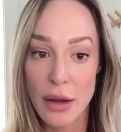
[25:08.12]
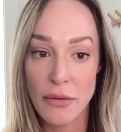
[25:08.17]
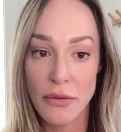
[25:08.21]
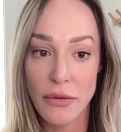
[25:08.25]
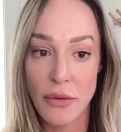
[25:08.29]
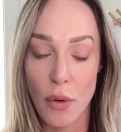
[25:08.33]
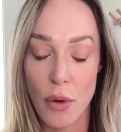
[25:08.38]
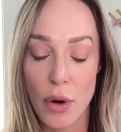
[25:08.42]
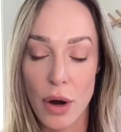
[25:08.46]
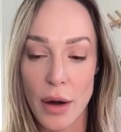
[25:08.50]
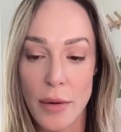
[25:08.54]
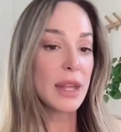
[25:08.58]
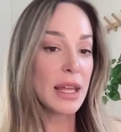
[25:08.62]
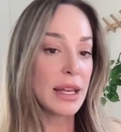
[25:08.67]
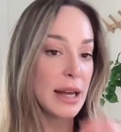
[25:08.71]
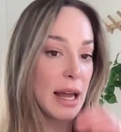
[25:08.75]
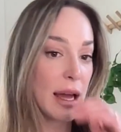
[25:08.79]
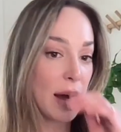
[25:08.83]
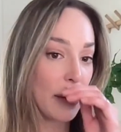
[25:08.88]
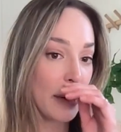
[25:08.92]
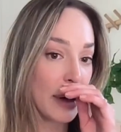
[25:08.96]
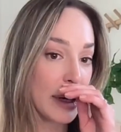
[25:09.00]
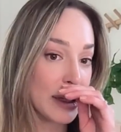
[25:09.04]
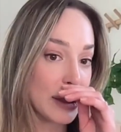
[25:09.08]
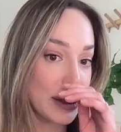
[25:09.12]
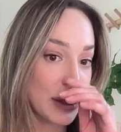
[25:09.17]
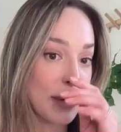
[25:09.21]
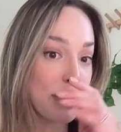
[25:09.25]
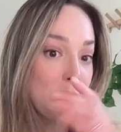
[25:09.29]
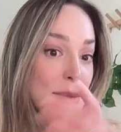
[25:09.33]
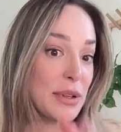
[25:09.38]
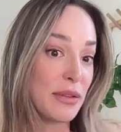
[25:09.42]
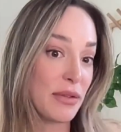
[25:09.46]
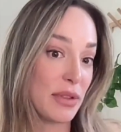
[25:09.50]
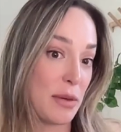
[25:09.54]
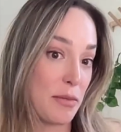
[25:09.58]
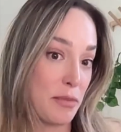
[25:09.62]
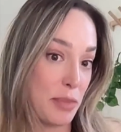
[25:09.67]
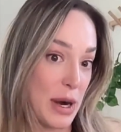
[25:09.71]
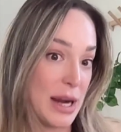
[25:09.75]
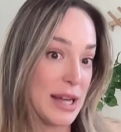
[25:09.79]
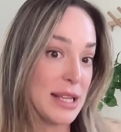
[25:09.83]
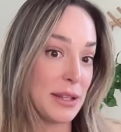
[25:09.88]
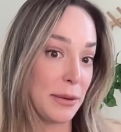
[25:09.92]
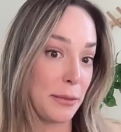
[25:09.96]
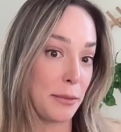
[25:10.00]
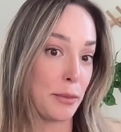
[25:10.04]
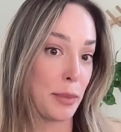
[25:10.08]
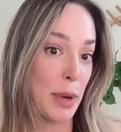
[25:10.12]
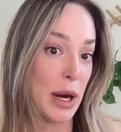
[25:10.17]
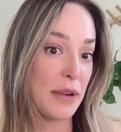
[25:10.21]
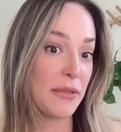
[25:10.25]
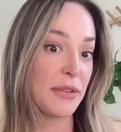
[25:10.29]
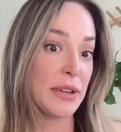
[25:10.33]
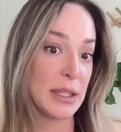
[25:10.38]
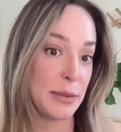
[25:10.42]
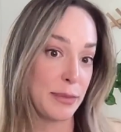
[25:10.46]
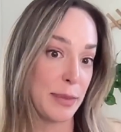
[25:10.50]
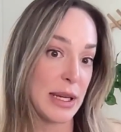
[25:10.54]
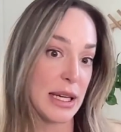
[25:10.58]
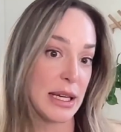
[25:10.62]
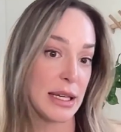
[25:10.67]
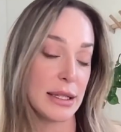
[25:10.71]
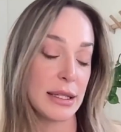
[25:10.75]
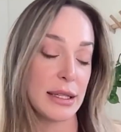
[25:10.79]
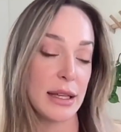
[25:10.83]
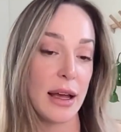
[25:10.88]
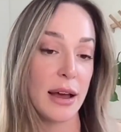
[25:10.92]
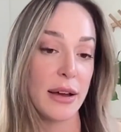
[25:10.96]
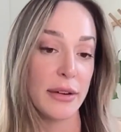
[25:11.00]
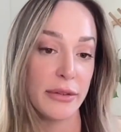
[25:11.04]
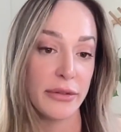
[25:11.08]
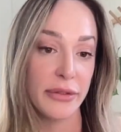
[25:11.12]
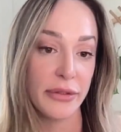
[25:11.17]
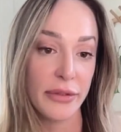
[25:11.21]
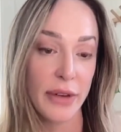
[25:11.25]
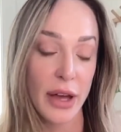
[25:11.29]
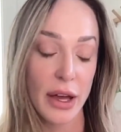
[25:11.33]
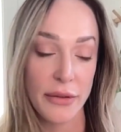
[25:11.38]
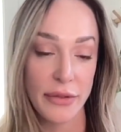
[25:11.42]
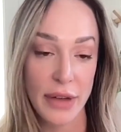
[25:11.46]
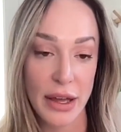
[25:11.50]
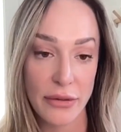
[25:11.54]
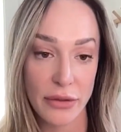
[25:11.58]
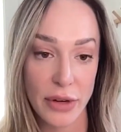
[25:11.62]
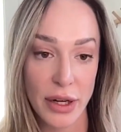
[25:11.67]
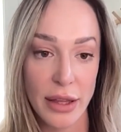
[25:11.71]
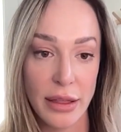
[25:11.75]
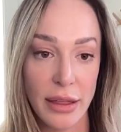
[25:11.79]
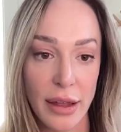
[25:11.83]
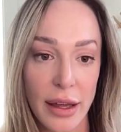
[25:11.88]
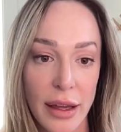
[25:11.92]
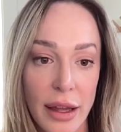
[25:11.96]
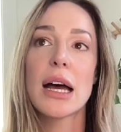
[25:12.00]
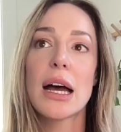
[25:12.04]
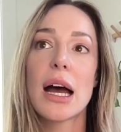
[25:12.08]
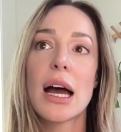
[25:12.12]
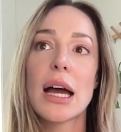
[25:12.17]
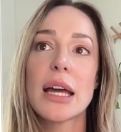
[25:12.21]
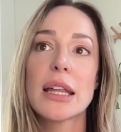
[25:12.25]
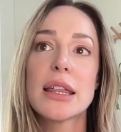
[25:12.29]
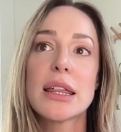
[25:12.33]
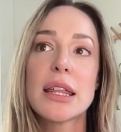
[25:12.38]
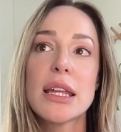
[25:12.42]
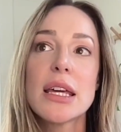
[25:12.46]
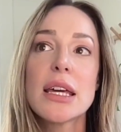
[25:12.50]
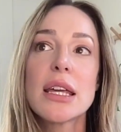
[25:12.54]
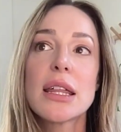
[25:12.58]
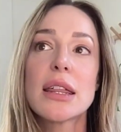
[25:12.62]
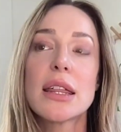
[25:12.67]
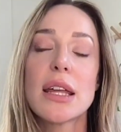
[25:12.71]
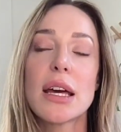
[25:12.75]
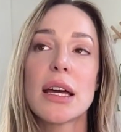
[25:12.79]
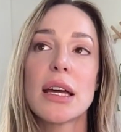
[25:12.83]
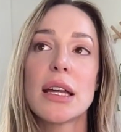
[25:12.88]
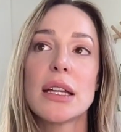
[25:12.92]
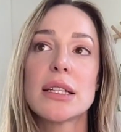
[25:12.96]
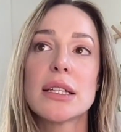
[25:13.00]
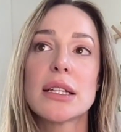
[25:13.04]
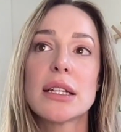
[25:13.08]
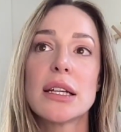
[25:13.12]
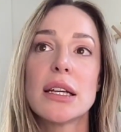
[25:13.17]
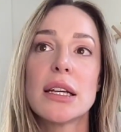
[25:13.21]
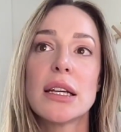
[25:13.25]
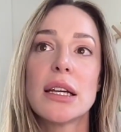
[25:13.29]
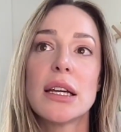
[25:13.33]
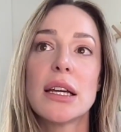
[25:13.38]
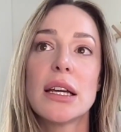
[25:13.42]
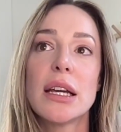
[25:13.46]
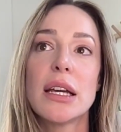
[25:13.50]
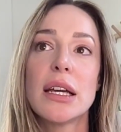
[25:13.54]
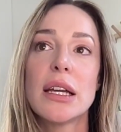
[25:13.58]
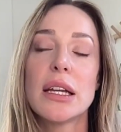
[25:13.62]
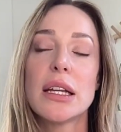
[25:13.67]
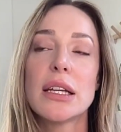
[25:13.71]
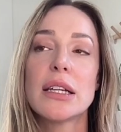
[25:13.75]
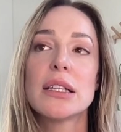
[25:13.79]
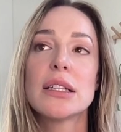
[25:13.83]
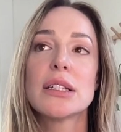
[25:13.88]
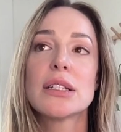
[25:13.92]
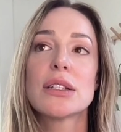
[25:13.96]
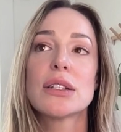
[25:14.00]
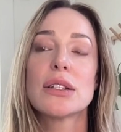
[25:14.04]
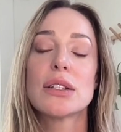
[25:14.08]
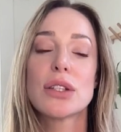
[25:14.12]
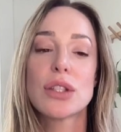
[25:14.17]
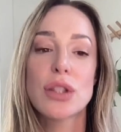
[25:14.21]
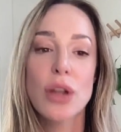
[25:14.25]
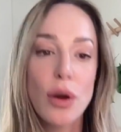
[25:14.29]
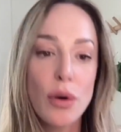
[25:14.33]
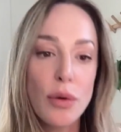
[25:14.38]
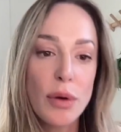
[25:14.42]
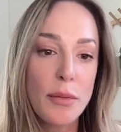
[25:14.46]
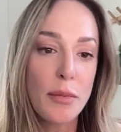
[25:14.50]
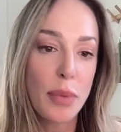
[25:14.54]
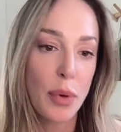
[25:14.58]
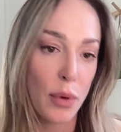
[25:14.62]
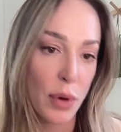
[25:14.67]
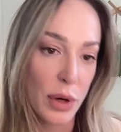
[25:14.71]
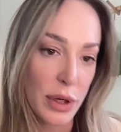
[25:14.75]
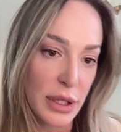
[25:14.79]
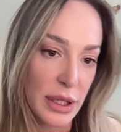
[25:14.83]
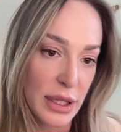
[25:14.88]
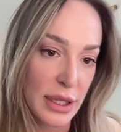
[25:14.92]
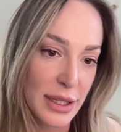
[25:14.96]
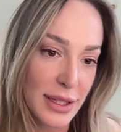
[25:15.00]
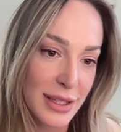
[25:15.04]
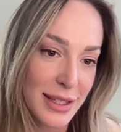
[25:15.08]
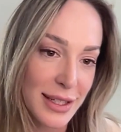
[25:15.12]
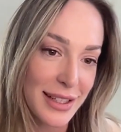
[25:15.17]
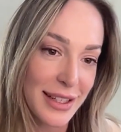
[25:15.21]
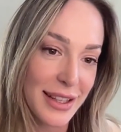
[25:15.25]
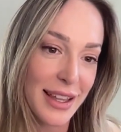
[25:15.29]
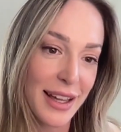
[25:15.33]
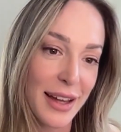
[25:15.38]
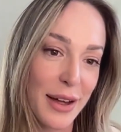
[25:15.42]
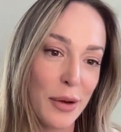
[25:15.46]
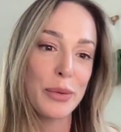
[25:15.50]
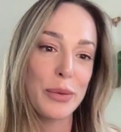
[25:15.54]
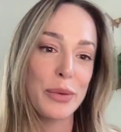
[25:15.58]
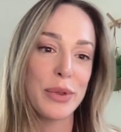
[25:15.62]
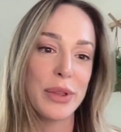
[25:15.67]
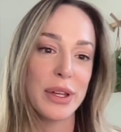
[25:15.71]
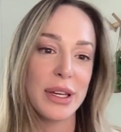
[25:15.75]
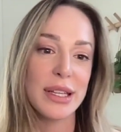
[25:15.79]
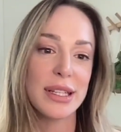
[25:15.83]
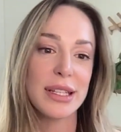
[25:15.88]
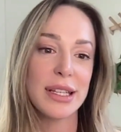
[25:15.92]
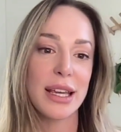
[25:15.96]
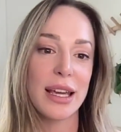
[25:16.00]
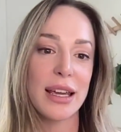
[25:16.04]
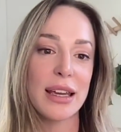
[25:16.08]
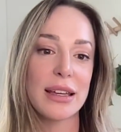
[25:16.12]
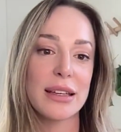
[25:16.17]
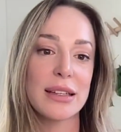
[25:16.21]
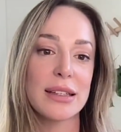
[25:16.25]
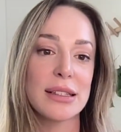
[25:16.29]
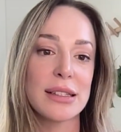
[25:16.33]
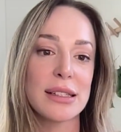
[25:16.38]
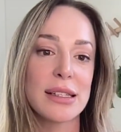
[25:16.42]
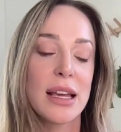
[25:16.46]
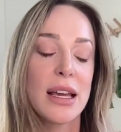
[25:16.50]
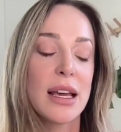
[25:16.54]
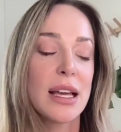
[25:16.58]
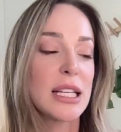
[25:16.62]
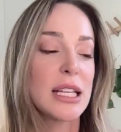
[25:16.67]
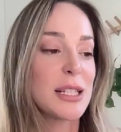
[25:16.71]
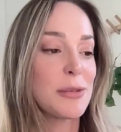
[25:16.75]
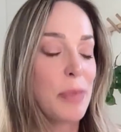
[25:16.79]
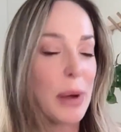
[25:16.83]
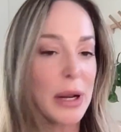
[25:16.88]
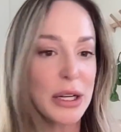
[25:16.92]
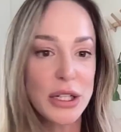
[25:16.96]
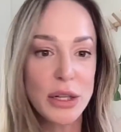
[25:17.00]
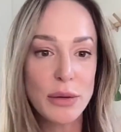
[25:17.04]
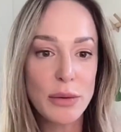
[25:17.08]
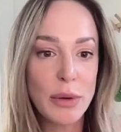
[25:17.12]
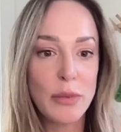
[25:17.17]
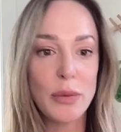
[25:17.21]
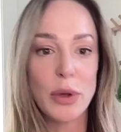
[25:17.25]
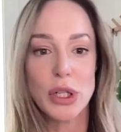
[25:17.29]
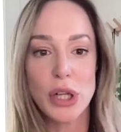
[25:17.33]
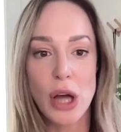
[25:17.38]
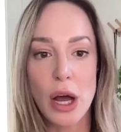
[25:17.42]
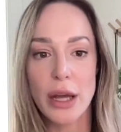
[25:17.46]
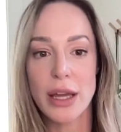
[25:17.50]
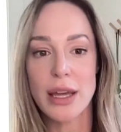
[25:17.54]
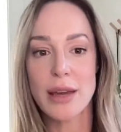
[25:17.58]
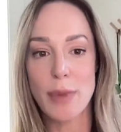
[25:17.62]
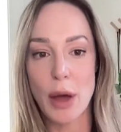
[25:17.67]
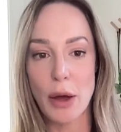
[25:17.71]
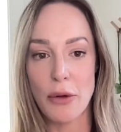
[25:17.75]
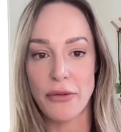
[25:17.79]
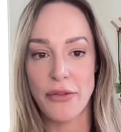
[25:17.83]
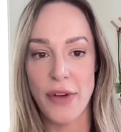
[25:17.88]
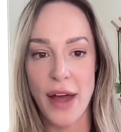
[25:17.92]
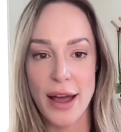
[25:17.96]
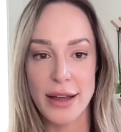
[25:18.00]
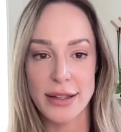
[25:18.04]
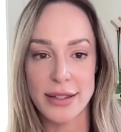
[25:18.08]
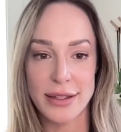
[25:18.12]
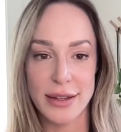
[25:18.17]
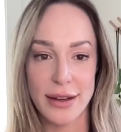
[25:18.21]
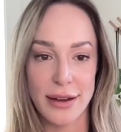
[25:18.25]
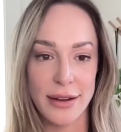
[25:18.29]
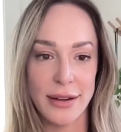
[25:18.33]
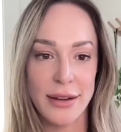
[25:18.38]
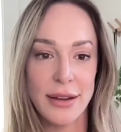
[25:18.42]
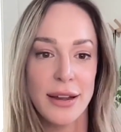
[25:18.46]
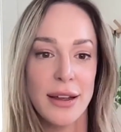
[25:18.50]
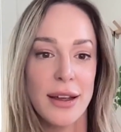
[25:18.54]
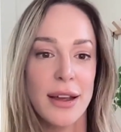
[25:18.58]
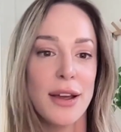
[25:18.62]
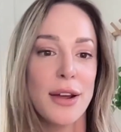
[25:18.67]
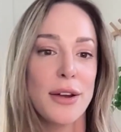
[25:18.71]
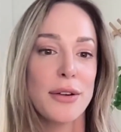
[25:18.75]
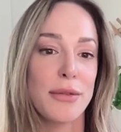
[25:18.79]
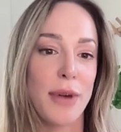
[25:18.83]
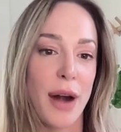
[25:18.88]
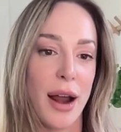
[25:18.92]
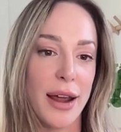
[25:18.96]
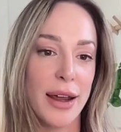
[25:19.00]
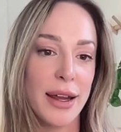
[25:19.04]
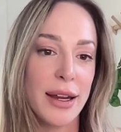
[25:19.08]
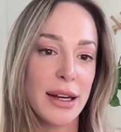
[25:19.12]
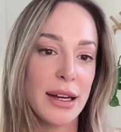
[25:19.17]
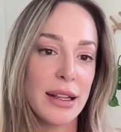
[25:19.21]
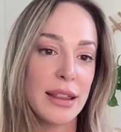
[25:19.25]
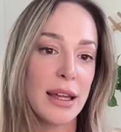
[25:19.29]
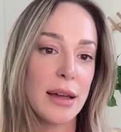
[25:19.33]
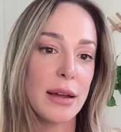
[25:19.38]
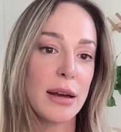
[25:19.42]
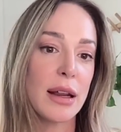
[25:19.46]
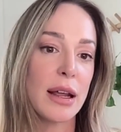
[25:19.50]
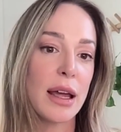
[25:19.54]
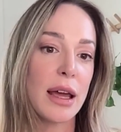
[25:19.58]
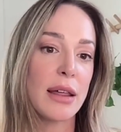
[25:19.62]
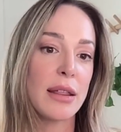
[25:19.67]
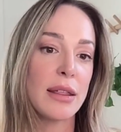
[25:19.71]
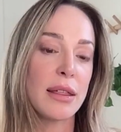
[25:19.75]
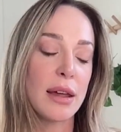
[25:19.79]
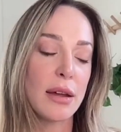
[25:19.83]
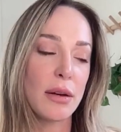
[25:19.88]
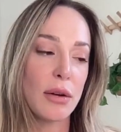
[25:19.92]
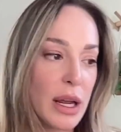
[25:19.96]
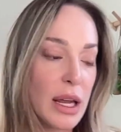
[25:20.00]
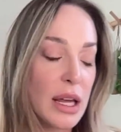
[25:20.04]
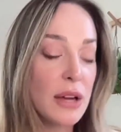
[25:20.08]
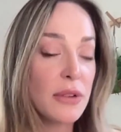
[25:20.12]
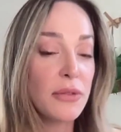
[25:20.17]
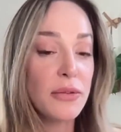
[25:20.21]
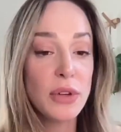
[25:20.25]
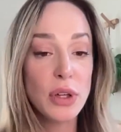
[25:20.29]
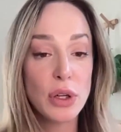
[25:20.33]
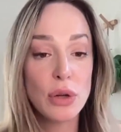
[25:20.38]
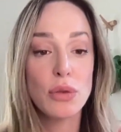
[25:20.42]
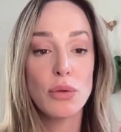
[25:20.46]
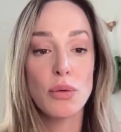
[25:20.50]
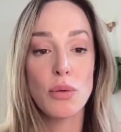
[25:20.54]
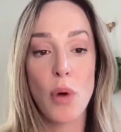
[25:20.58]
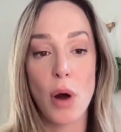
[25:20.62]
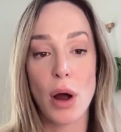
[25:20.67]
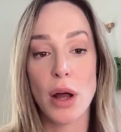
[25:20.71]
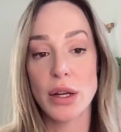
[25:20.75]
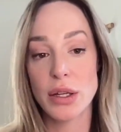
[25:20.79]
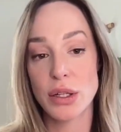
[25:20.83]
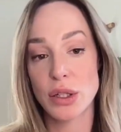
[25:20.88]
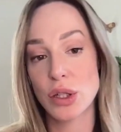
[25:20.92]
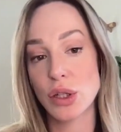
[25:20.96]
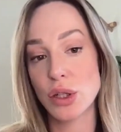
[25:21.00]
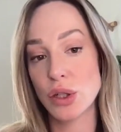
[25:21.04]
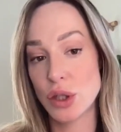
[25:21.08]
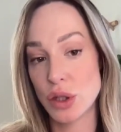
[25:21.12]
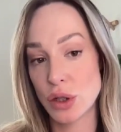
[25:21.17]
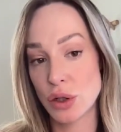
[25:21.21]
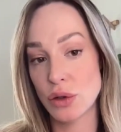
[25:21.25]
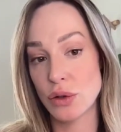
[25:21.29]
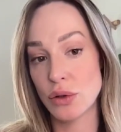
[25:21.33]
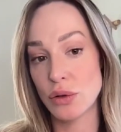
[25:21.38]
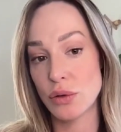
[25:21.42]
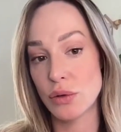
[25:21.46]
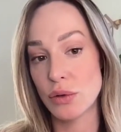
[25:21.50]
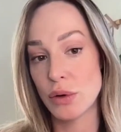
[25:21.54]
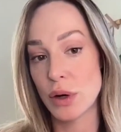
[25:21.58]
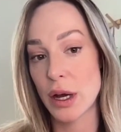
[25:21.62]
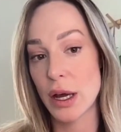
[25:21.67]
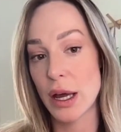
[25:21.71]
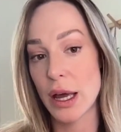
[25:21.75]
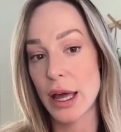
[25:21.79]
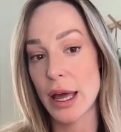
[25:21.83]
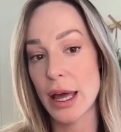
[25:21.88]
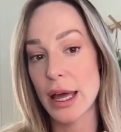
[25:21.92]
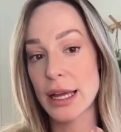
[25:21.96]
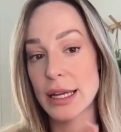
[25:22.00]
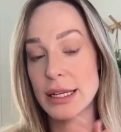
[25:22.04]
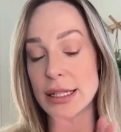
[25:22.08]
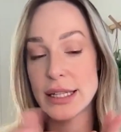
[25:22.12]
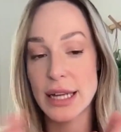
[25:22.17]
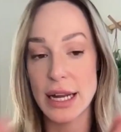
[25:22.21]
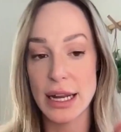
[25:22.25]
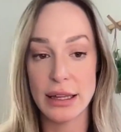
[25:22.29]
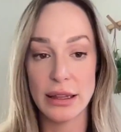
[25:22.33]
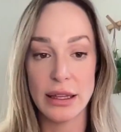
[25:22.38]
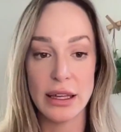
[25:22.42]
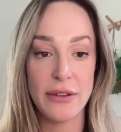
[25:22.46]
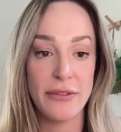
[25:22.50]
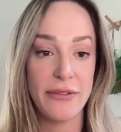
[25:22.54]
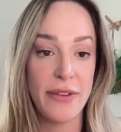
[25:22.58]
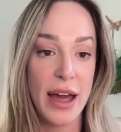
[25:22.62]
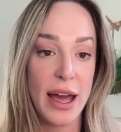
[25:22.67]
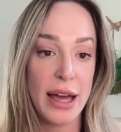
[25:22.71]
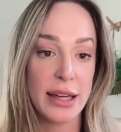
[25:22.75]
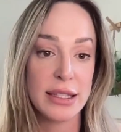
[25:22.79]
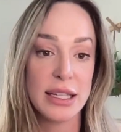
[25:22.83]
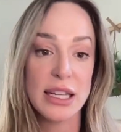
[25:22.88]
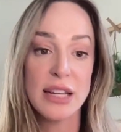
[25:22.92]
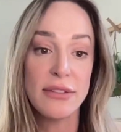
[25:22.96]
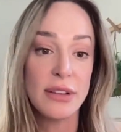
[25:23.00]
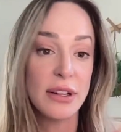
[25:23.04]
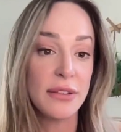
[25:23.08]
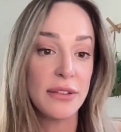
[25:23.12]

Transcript: for. Now, in terms of the breakfast piece of everything, I think that it is so important that this is, especially when we're talking about fasting, right? That if you want to do a daily fast, even if